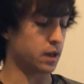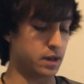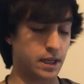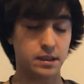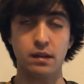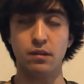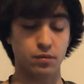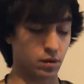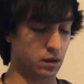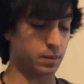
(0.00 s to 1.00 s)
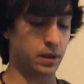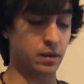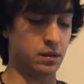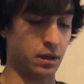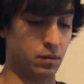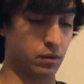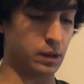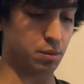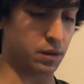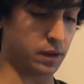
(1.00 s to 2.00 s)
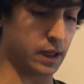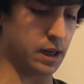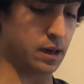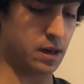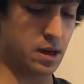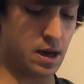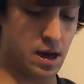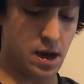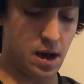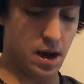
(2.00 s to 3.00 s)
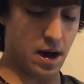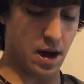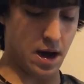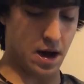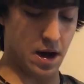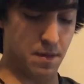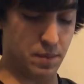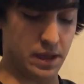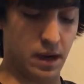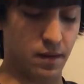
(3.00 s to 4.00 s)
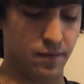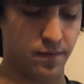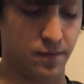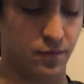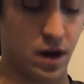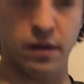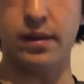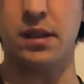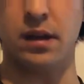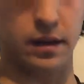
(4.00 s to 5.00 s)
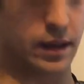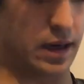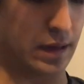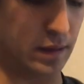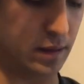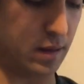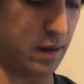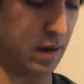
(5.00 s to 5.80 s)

Got a nice angled foregrip here and a T1 repro again. But they are very, very solid guns.